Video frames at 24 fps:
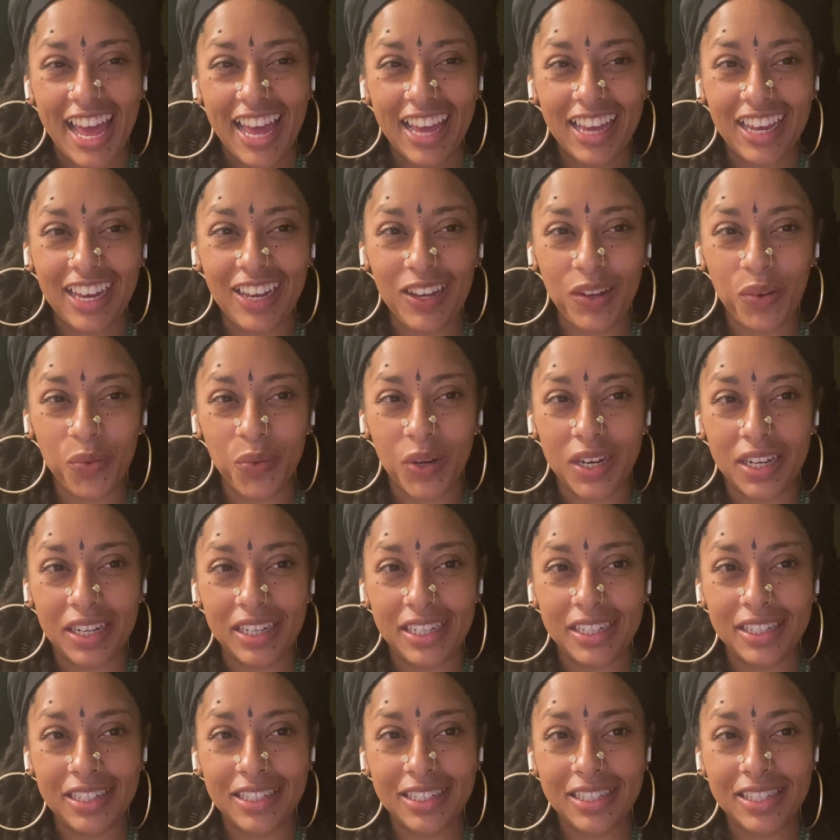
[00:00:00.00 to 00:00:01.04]
he
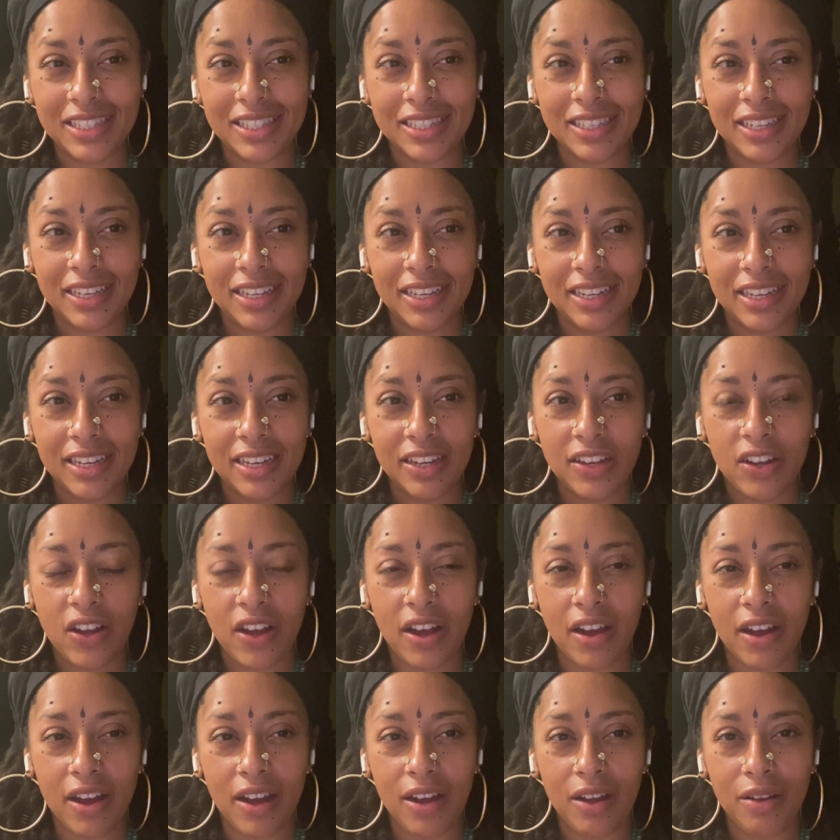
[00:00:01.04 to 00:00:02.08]
was,
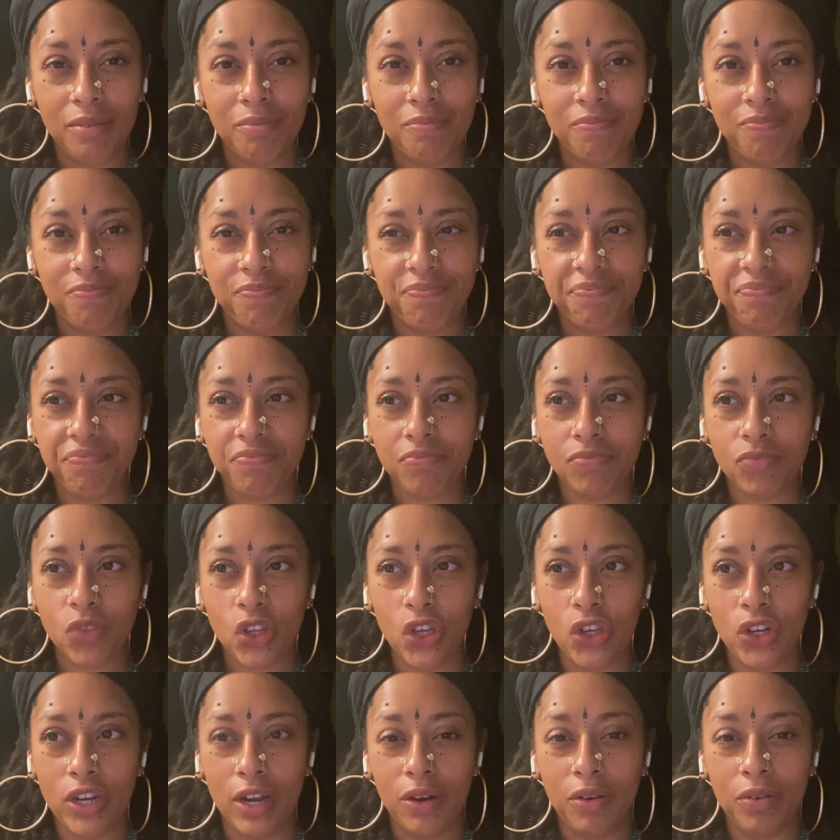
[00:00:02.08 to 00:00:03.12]

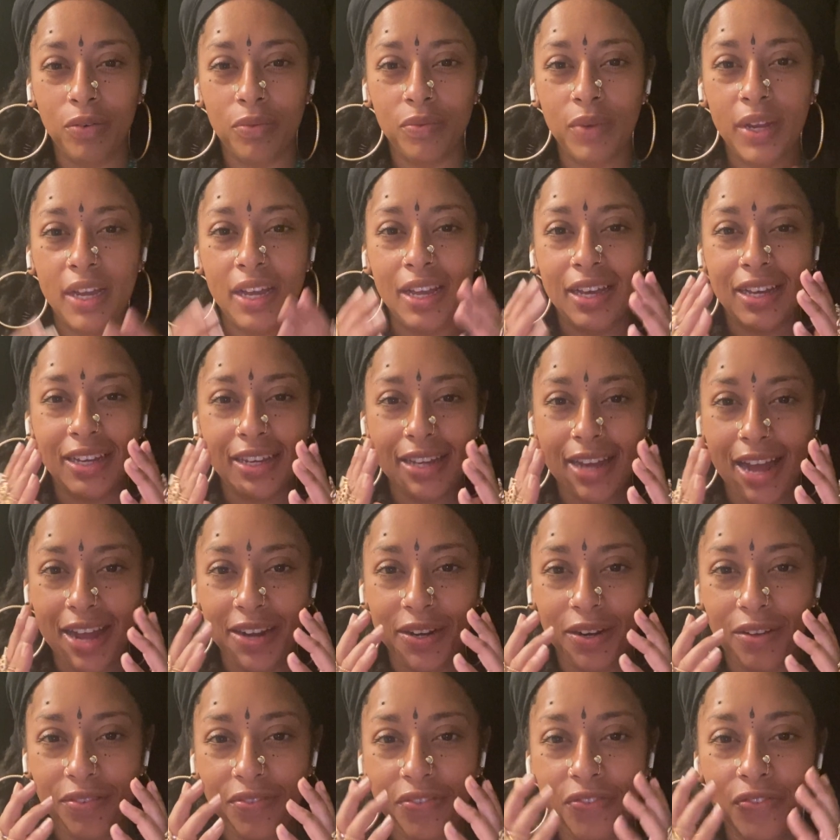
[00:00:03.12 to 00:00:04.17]
you know, kind
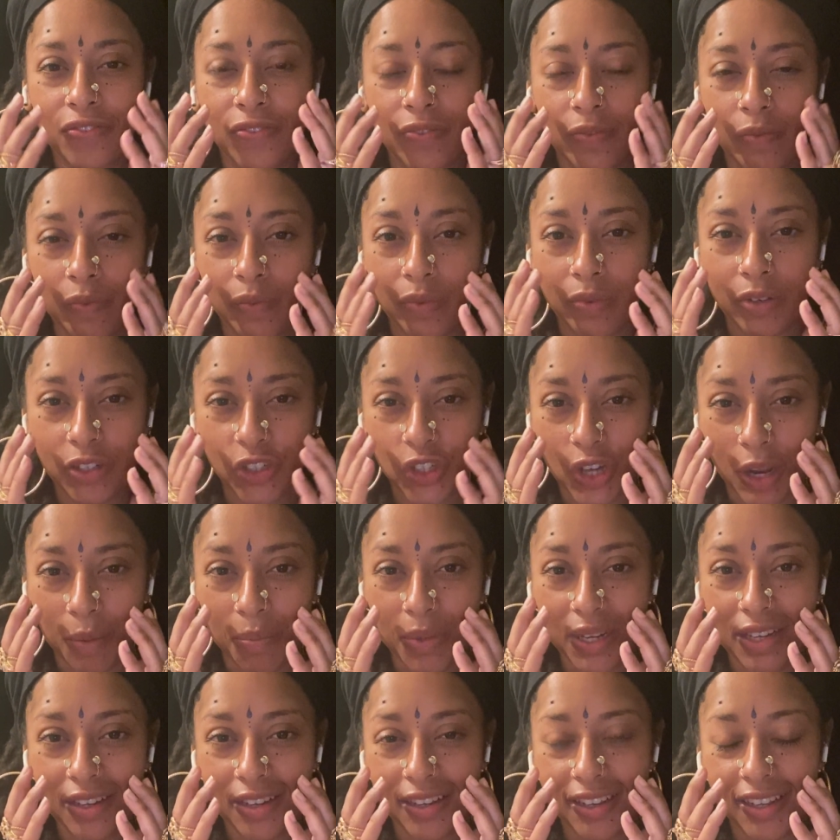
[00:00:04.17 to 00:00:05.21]
of
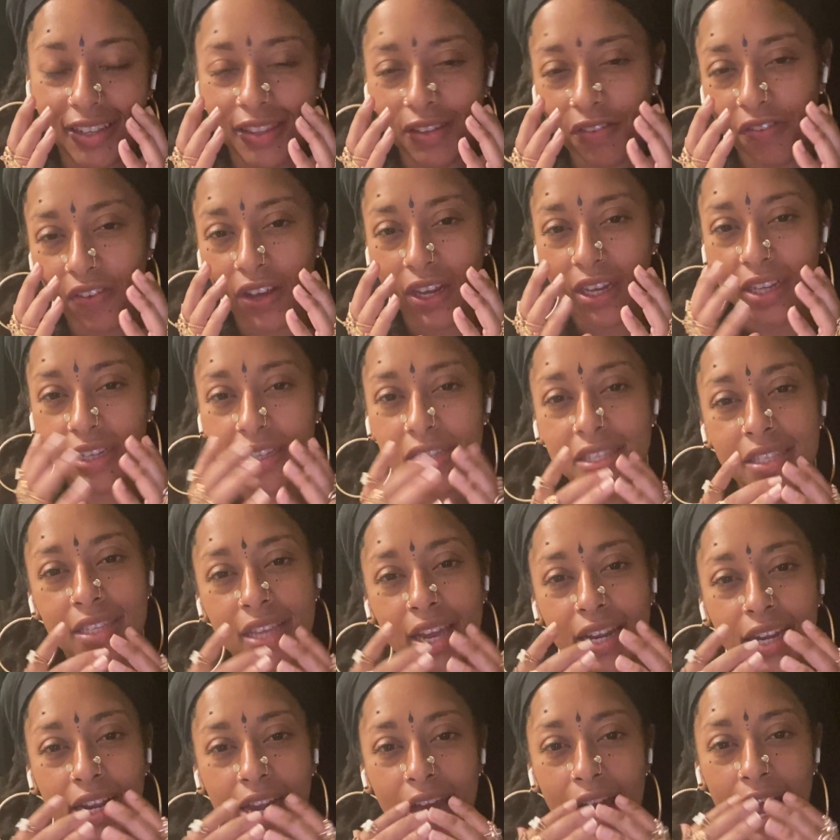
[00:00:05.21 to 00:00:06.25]
chubby in the face,
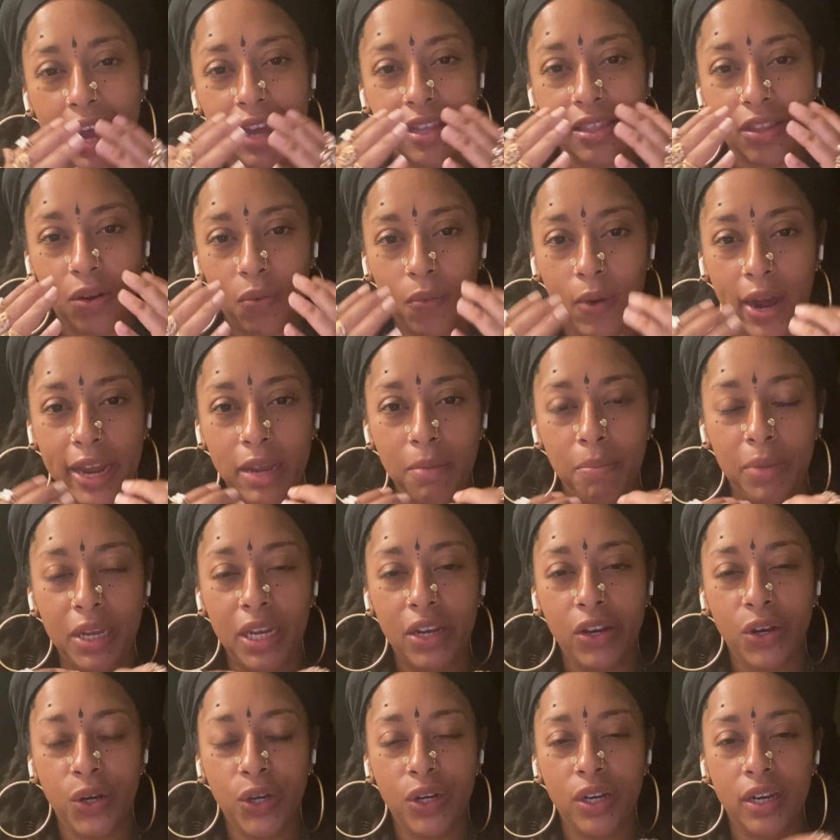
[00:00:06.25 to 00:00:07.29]
and he had the white
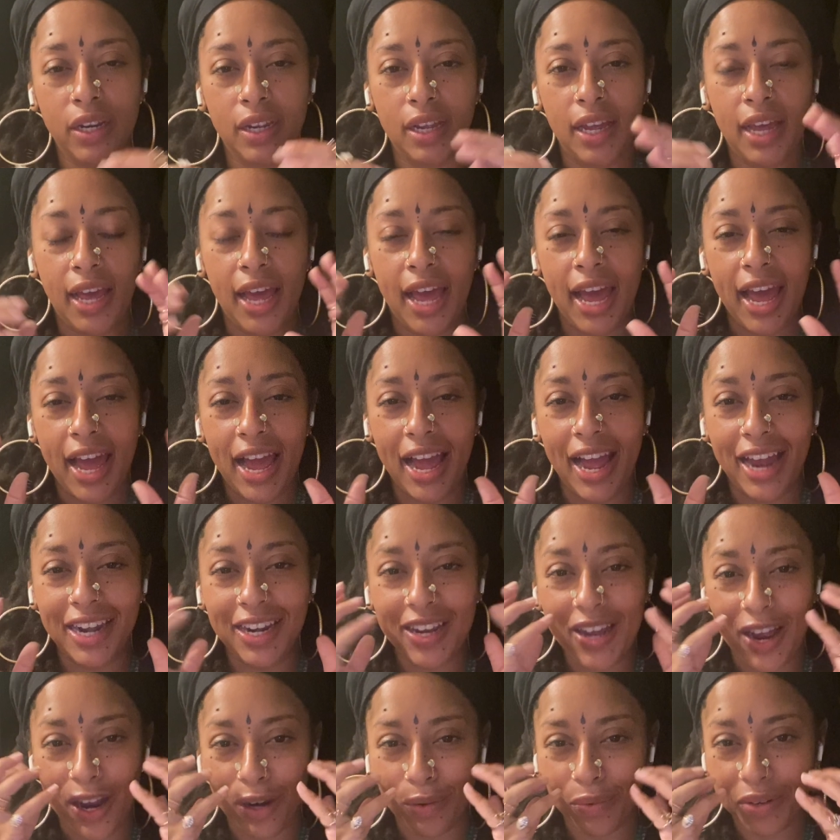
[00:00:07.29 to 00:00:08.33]
beard, and he
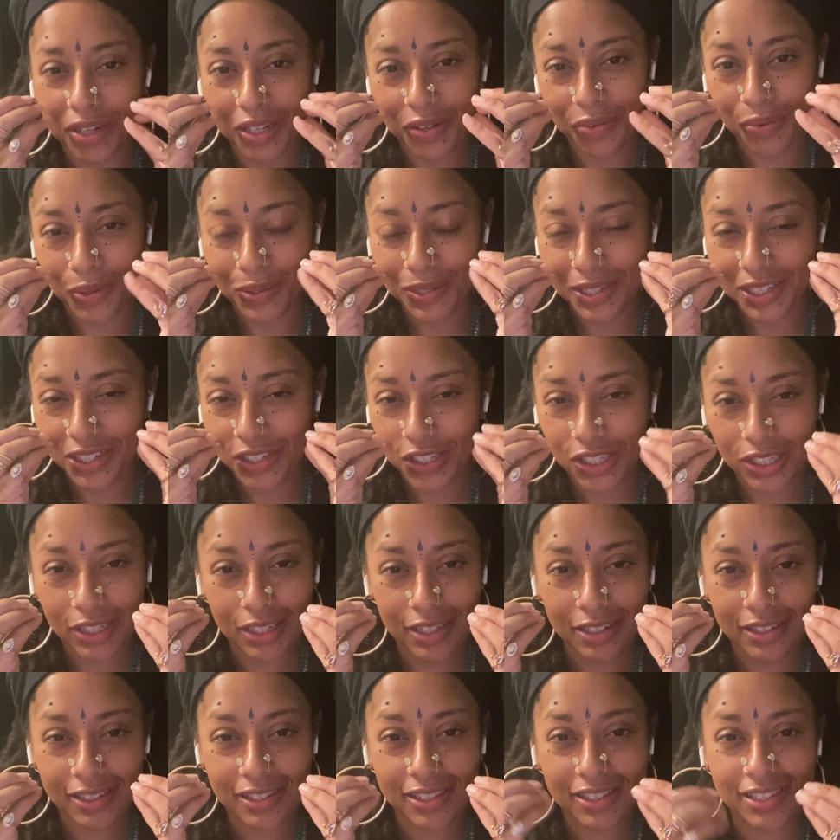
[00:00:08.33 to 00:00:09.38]
had really rosy
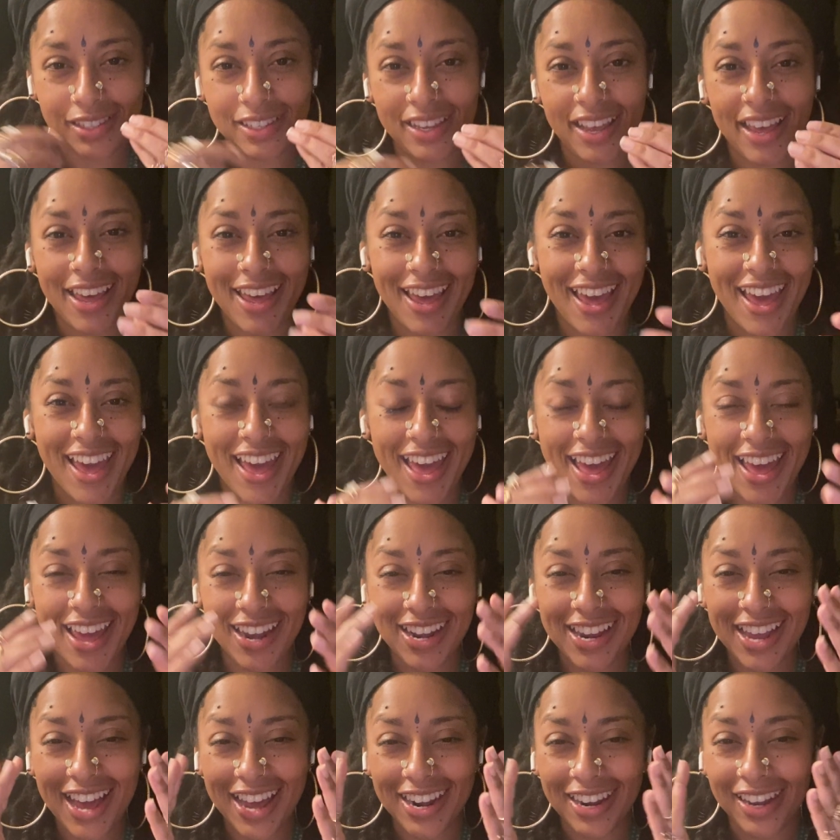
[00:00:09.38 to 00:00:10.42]
cheeks, and
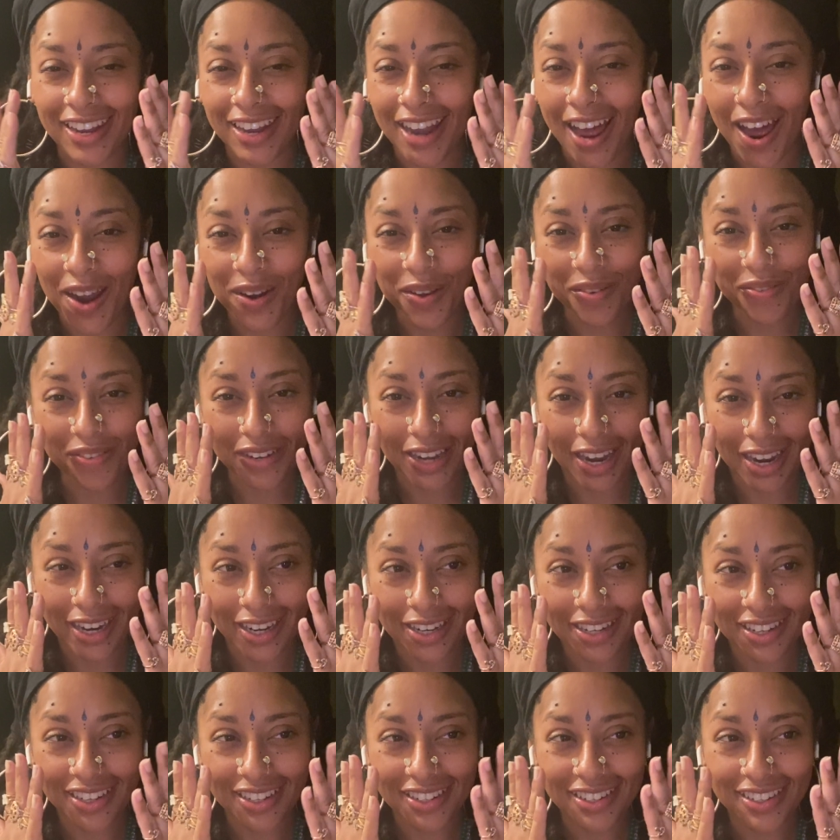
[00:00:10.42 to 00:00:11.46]
he had a lot of like
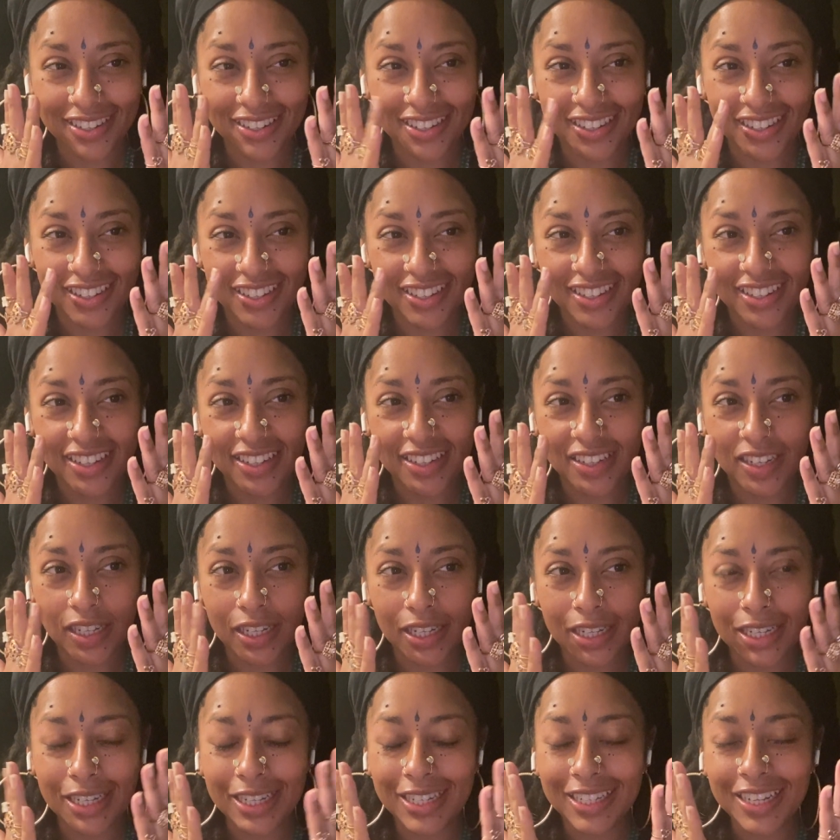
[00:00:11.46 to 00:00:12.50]

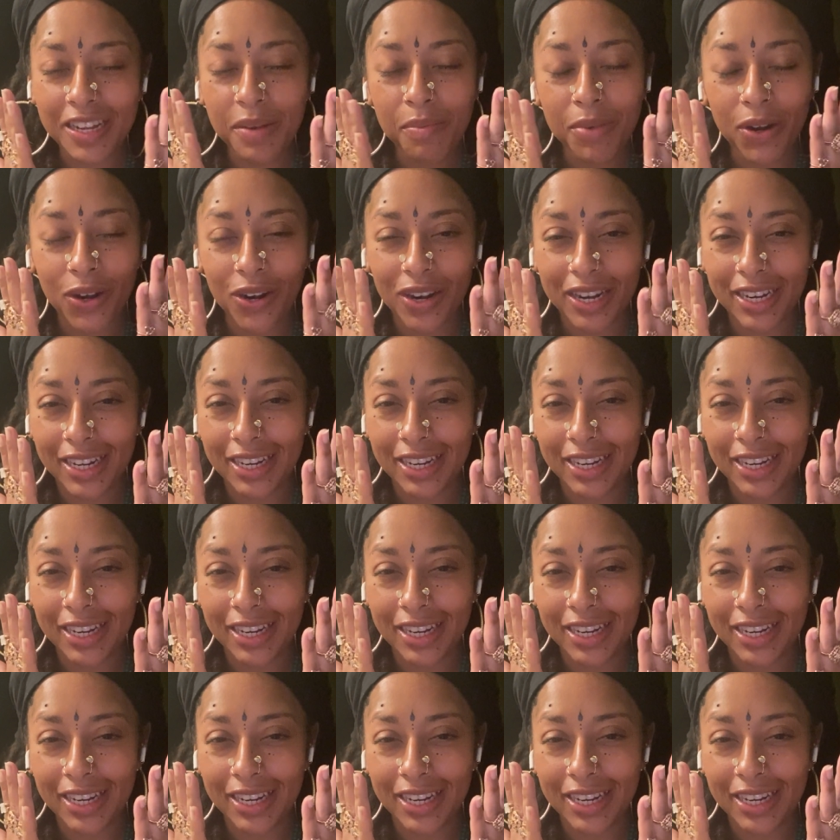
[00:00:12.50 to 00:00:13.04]
glimmer in